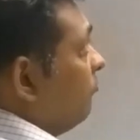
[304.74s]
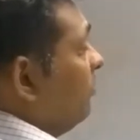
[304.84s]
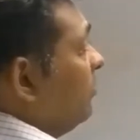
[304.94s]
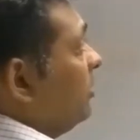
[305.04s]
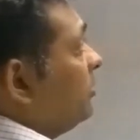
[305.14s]

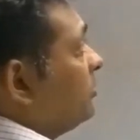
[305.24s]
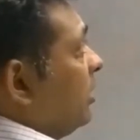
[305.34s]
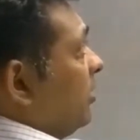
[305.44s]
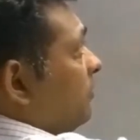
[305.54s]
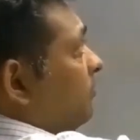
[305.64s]
will be
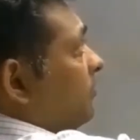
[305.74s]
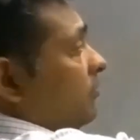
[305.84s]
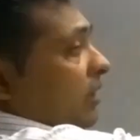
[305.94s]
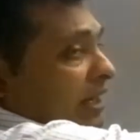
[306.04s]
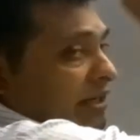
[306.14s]
same
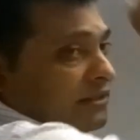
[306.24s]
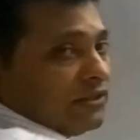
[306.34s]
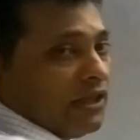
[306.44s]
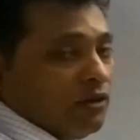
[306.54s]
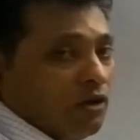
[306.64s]
as the
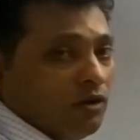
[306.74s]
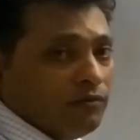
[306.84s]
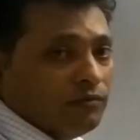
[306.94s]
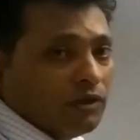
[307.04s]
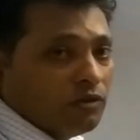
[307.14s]
sign of
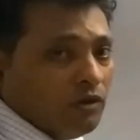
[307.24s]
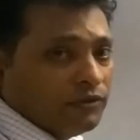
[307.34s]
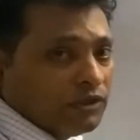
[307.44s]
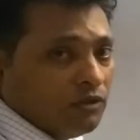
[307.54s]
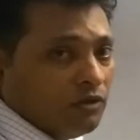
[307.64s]
the coefficient